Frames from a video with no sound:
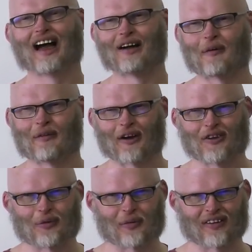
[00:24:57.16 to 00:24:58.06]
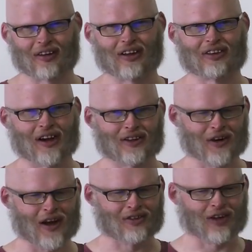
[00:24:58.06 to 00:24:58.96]
about me going to Brazil and
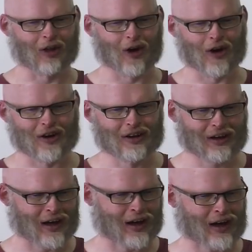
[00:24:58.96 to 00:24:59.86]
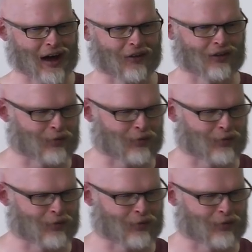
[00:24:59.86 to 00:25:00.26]
trying to learn how to